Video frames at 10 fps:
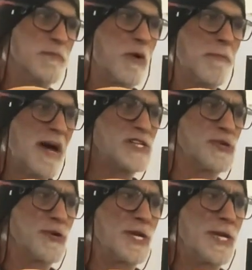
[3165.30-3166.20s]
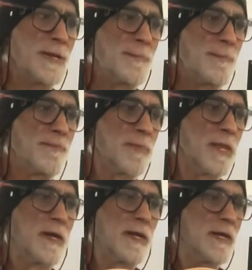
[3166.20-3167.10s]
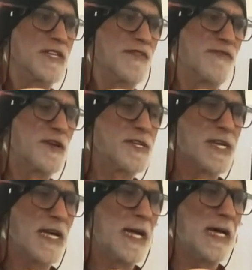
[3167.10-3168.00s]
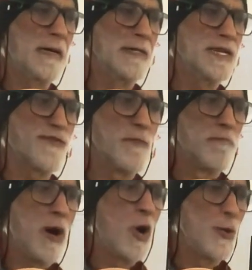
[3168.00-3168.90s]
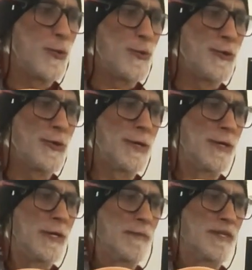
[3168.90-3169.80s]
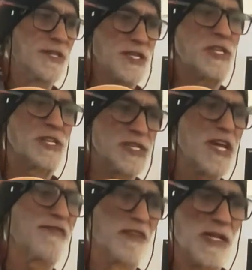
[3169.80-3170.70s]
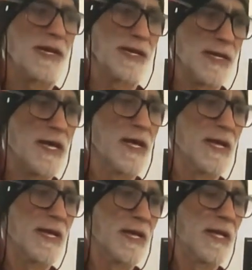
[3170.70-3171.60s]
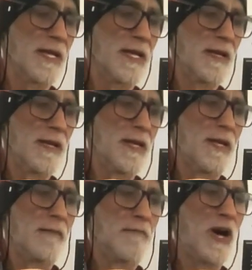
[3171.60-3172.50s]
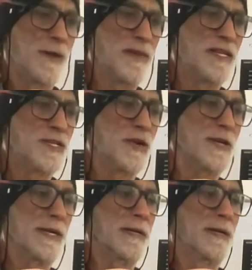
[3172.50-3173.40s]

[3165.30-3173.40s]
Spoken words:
more majory, different mode, but this is definitely minor pentatonic.